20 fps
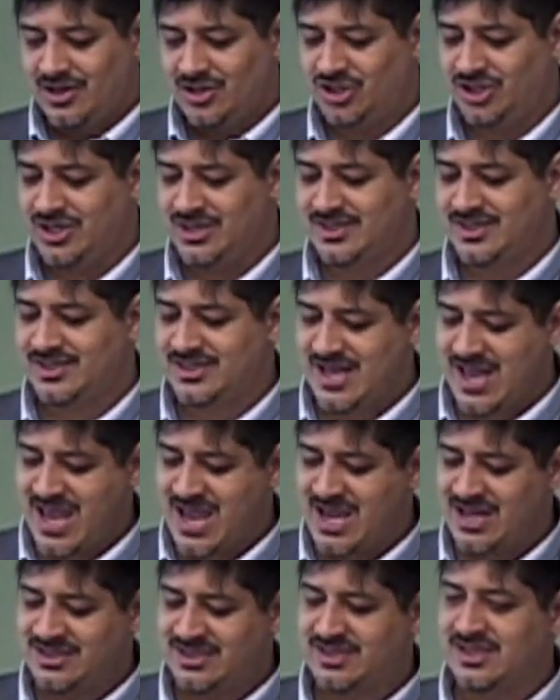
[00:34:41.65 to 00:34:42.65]
Jesus
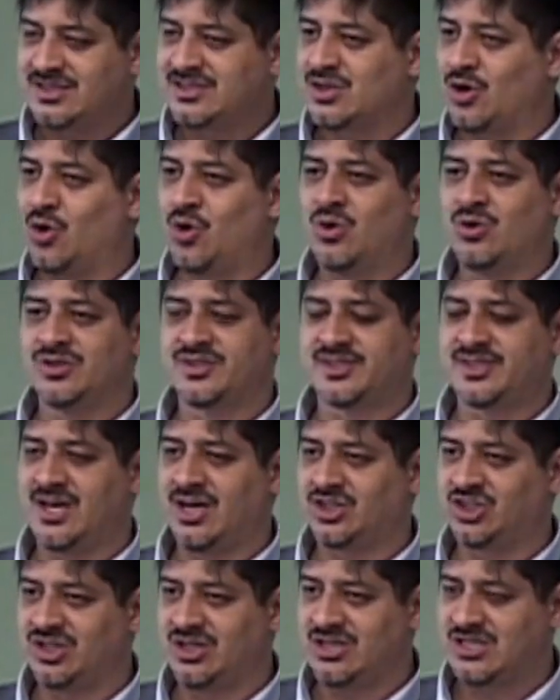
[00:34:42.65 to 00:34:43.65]
ends this whole
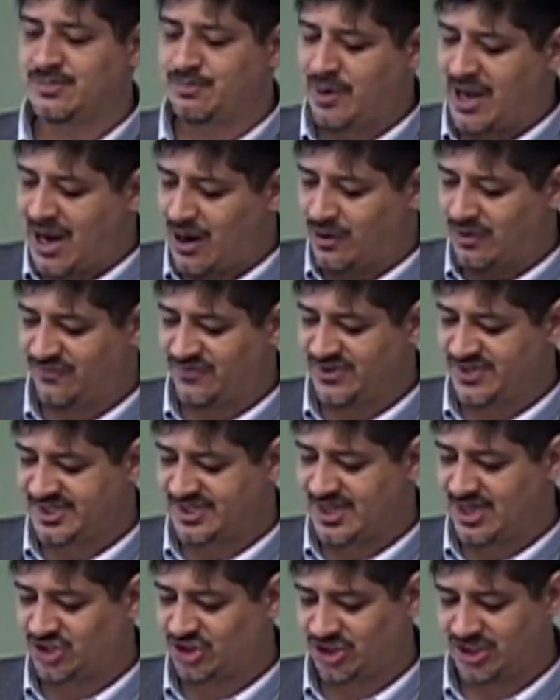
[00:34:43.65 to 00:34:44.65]
section, this powerful
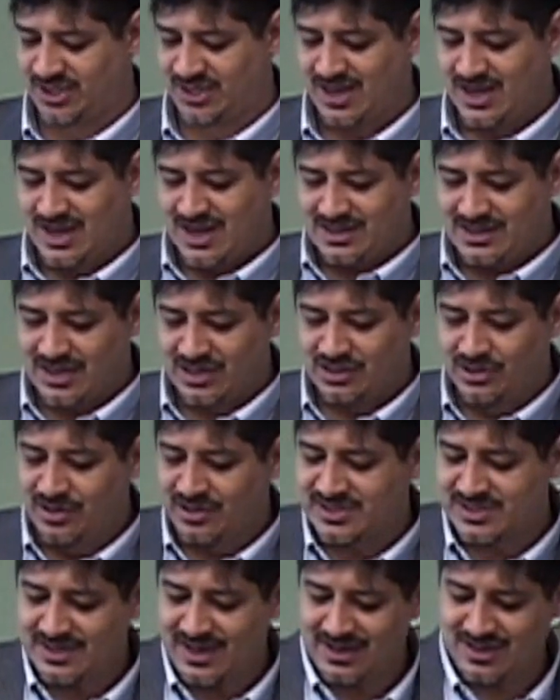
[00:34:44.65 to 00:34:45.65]
section that
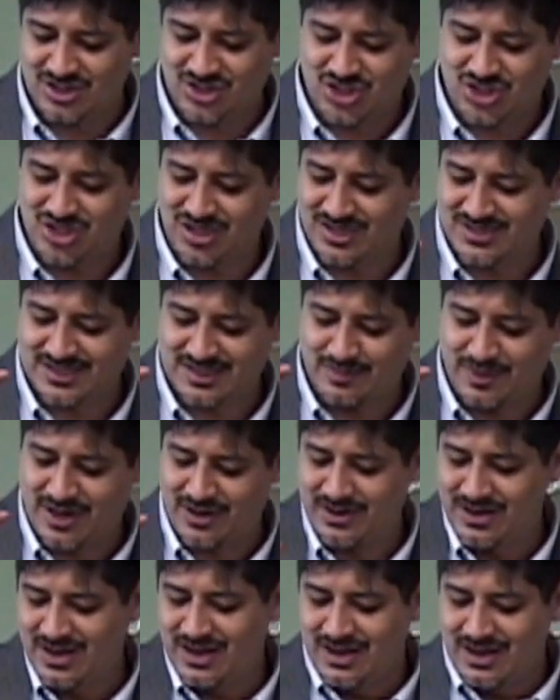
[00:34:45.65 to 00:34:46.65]
looks like it's just
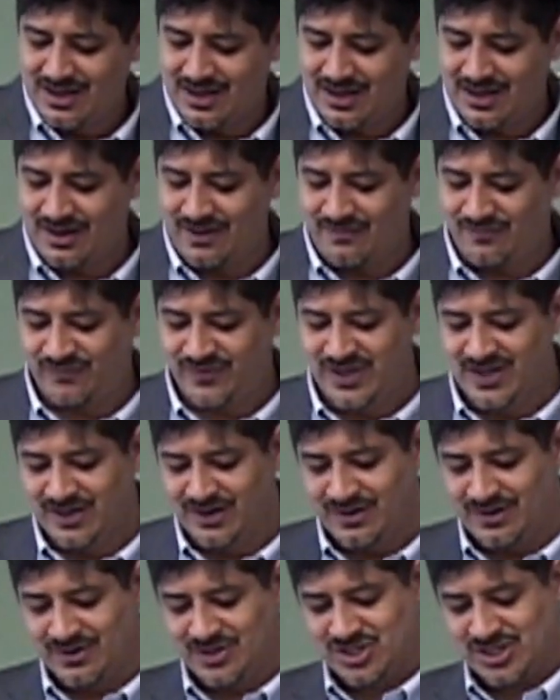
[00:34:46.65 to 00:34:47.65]
about uh,
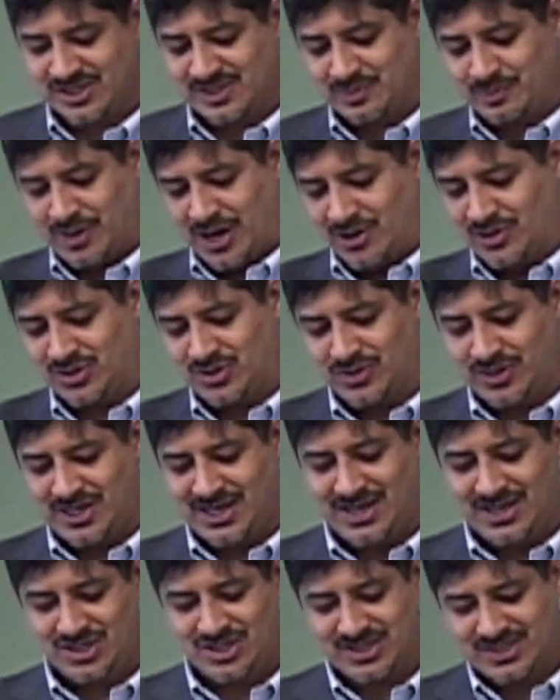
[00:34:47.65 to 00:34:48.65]
fear, just about
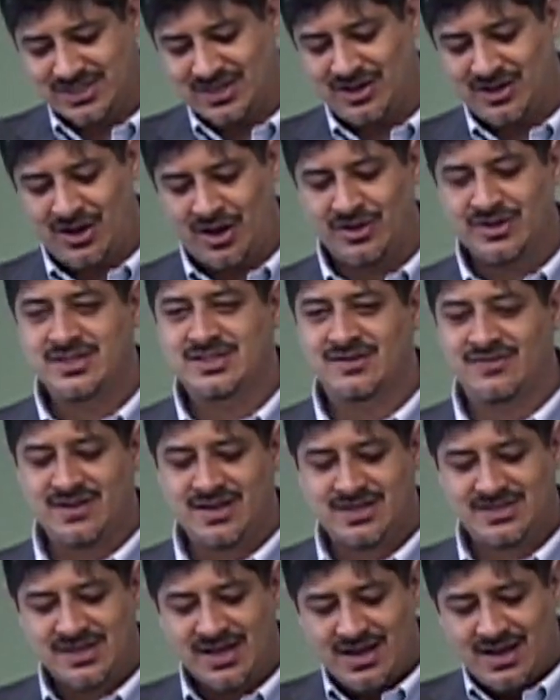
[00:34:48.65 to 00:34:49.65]
greed, just uh, all these different
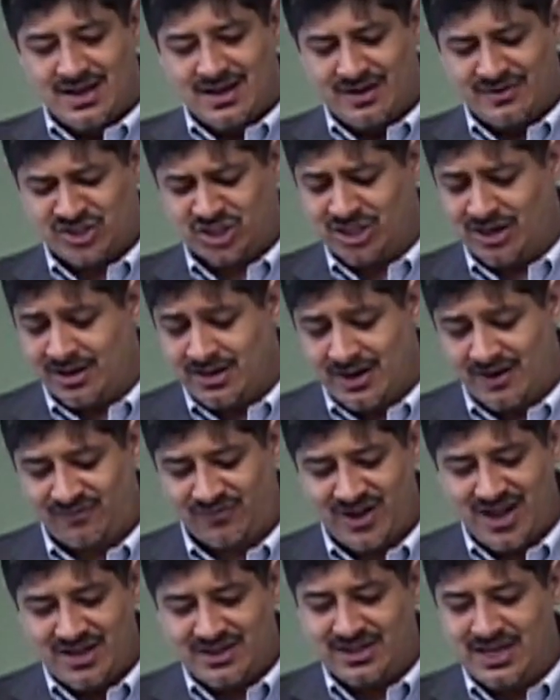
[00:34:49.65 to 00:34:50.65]
things, sharing our
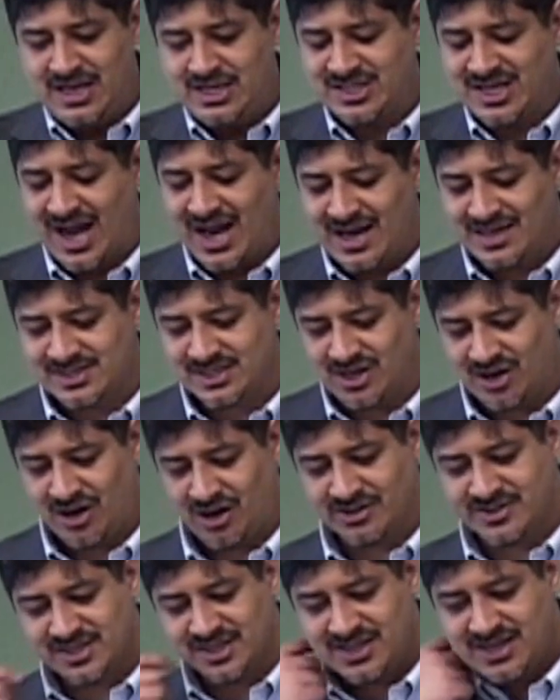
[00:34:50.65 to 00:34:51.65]
faith. He ties it
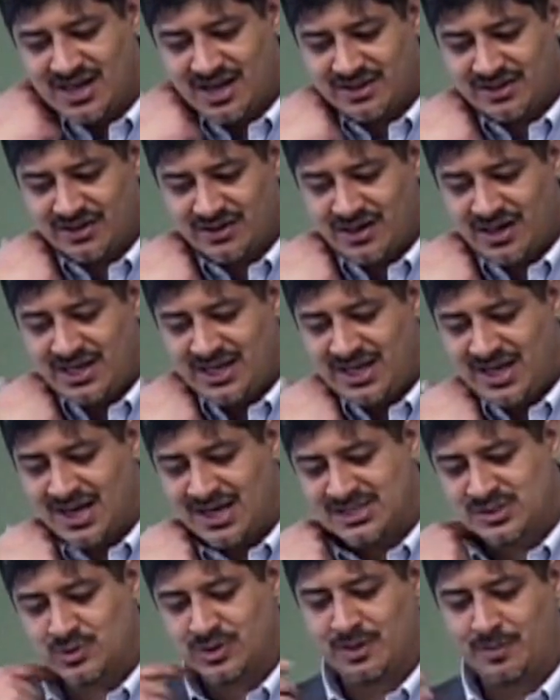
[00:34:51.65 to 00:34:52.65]
all together and he
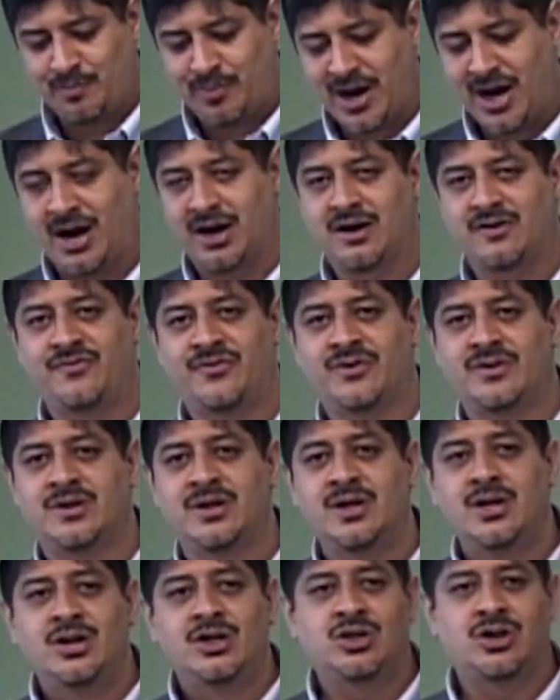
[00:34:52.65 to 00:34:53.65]
ends with a
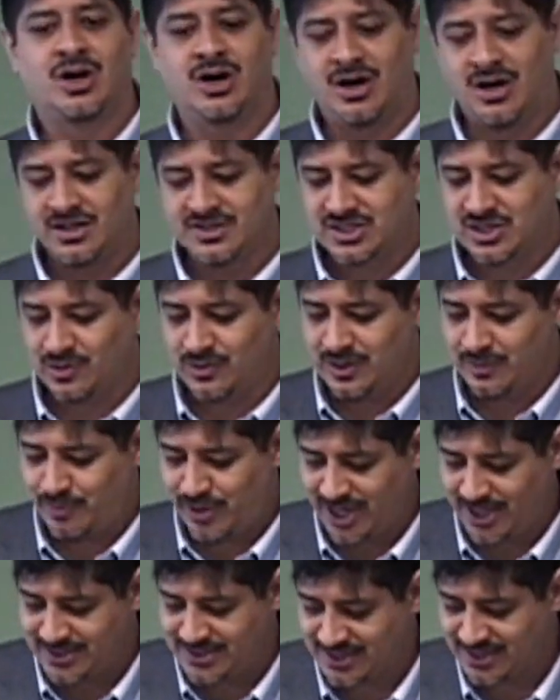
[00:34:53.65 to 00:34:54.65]
powerful call to
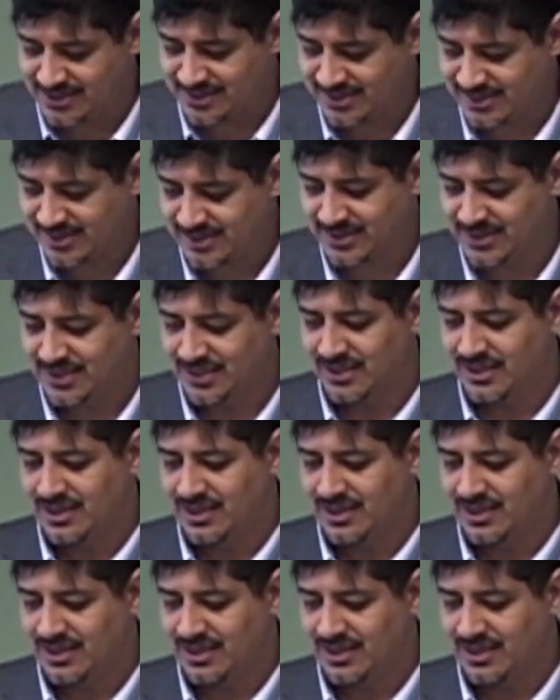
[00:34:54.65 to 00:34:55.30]
repentance.